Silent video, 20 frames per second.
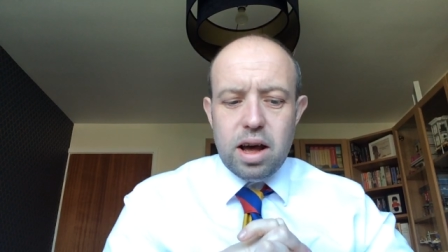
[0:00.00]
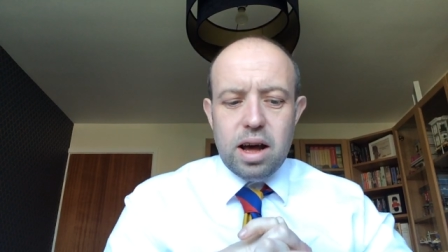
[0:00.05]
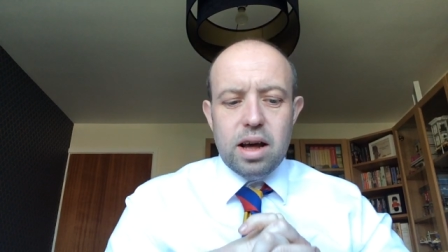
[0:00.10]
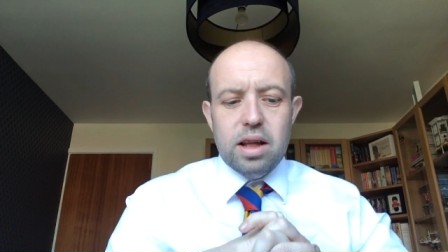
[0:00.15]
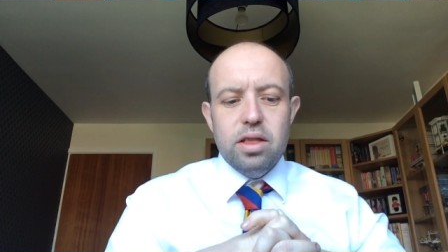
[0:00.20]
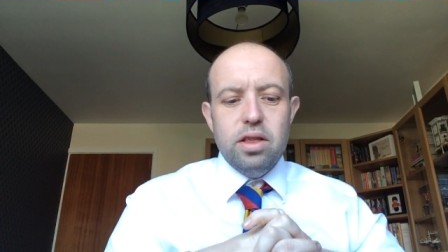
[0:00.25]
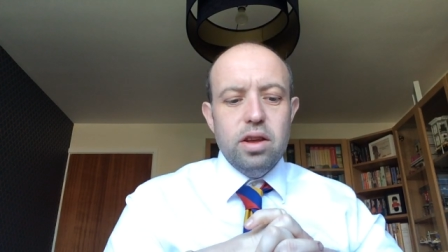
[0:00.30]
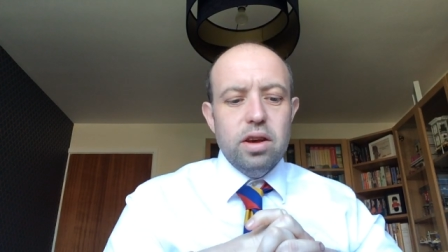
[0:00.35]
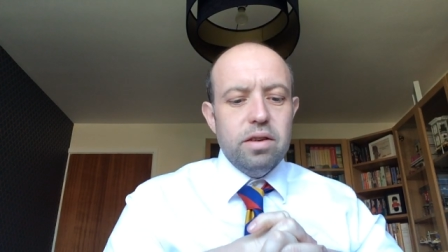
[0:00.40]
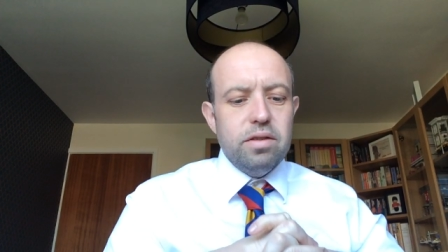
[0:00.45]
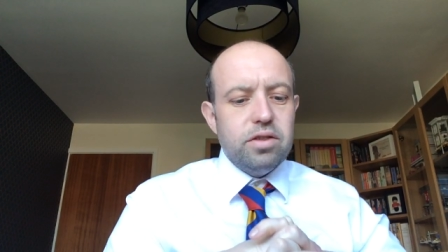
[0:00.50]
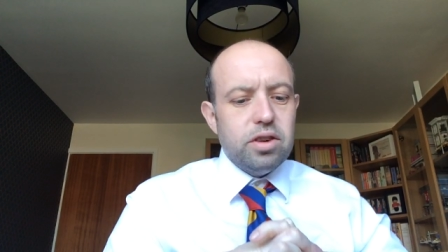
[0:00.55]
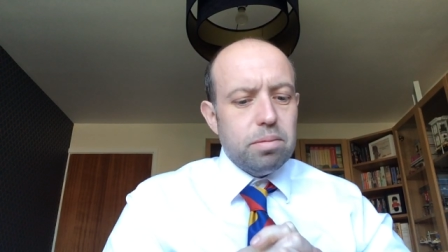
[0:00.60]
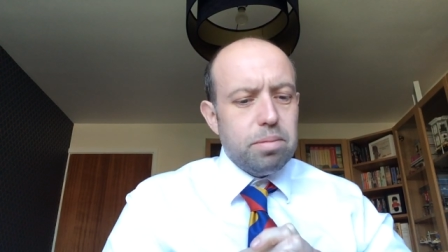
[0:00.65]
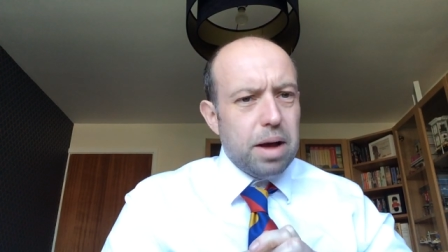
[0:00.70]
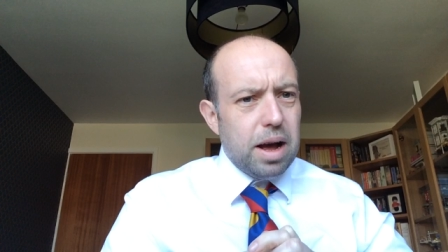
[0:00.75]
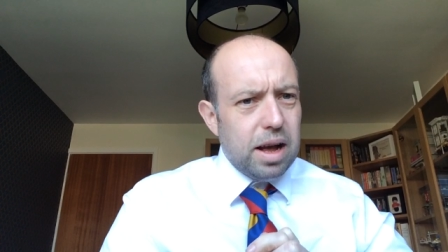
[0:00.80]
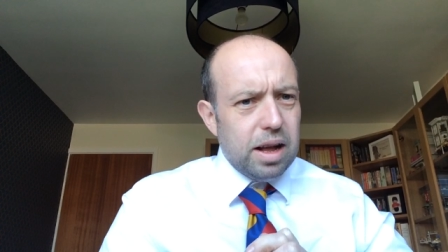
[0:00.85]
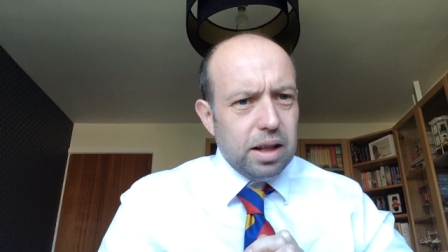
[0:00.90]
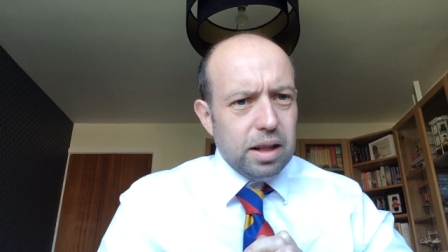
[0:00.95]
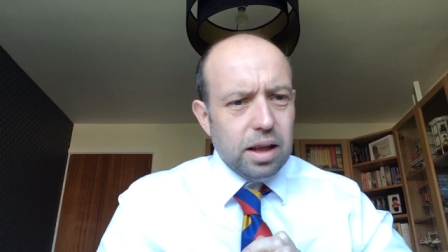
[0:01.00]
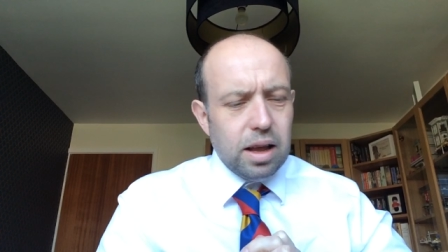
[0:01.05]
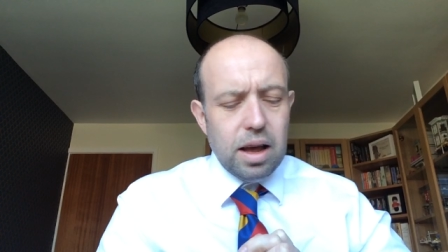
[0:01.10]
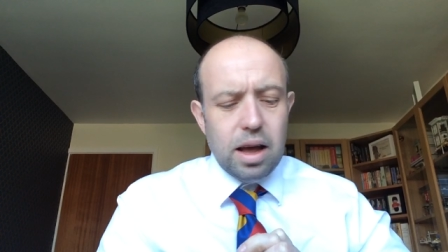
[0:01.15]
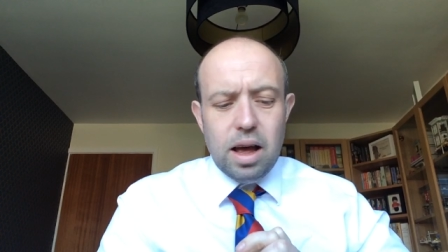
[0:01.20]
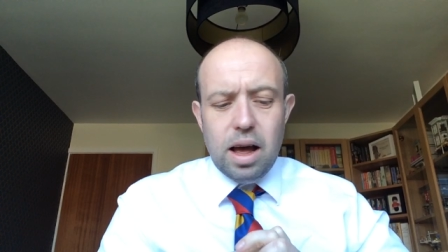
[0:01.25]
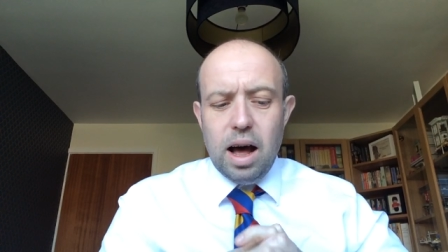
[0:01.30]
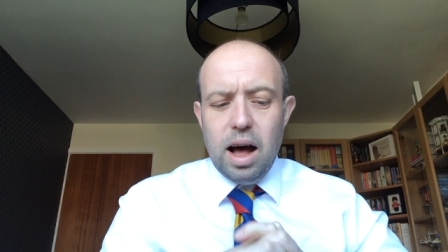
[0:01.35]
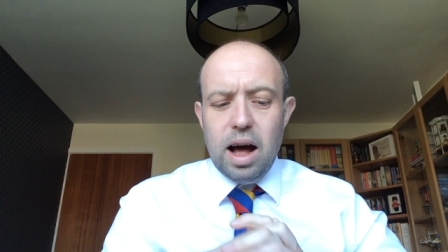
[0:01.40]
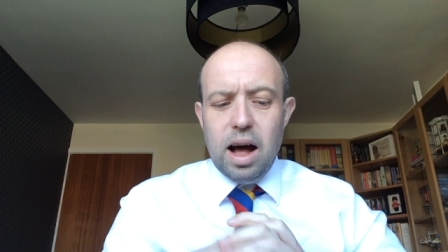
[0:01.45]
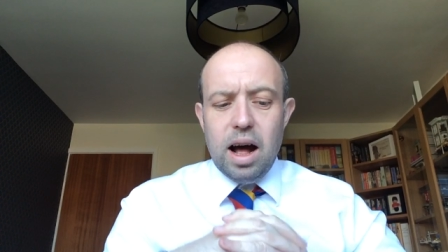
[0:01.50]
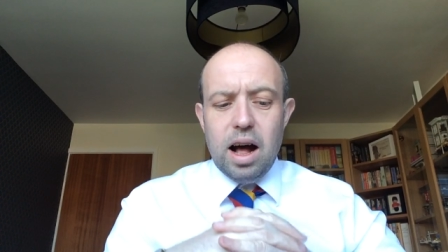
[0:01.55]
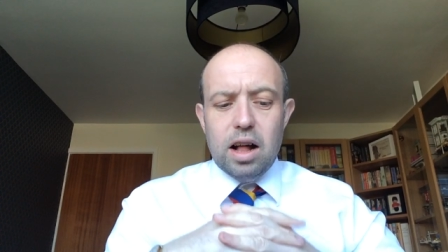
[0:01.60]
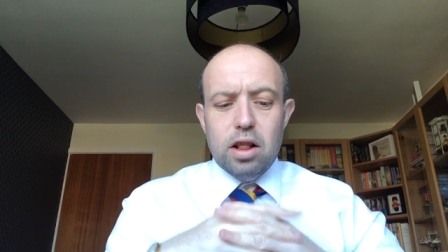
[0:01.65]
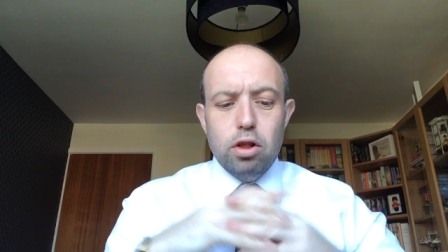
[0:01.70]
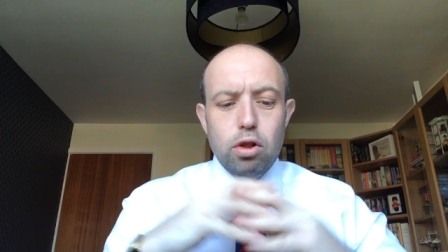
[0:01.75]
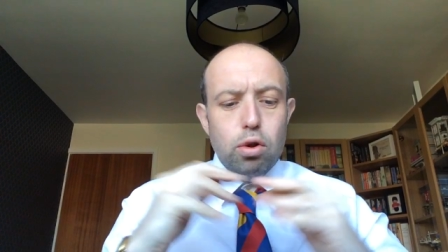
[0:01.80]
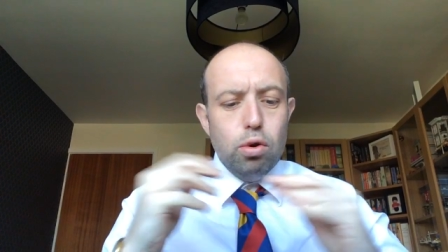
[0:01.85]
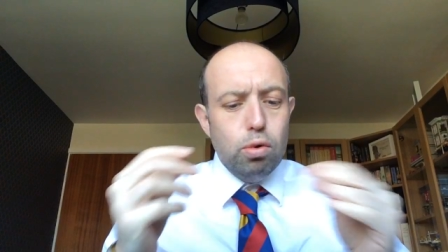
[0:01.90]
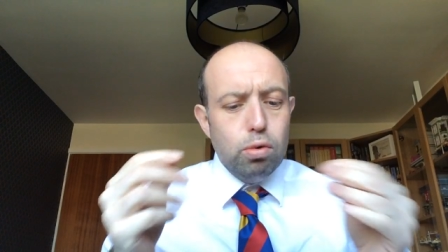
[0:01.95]
at Neuve-Chapelle,
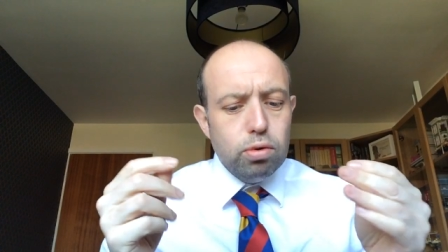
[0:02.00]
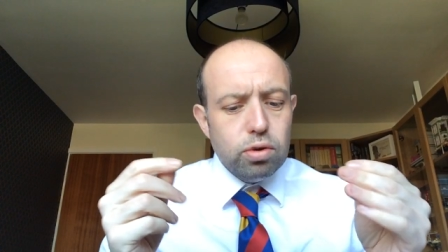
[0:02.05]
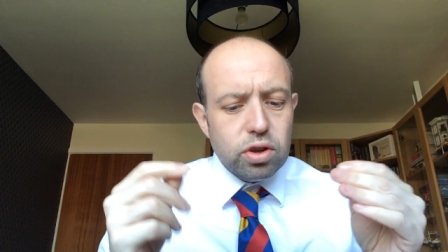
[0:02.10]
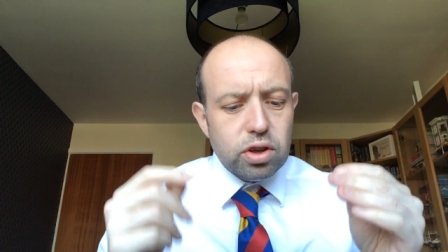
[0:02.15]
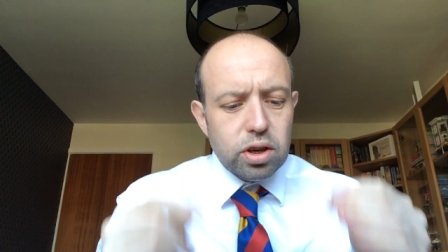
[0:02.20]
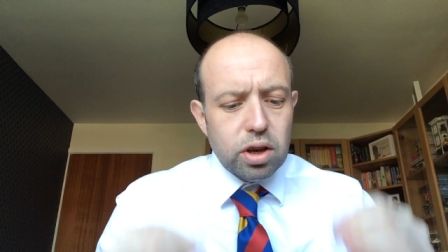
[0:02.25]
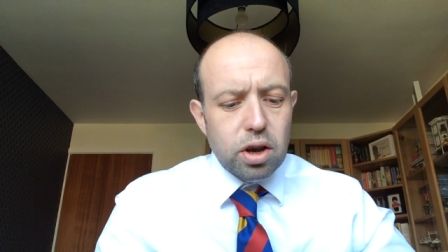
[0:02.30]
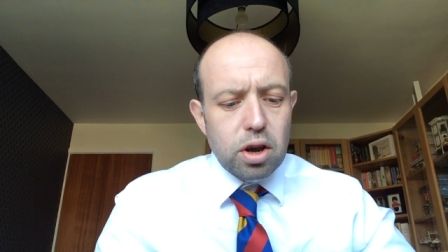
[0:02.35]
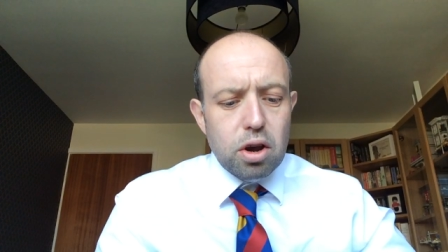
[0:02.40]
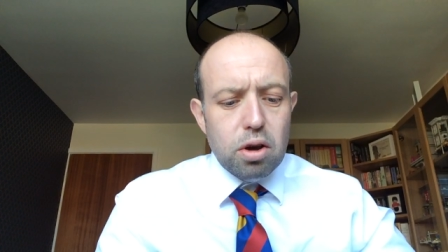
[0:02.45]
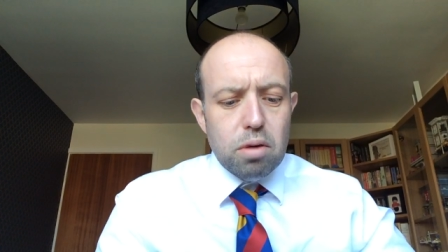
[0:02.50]
and Loos,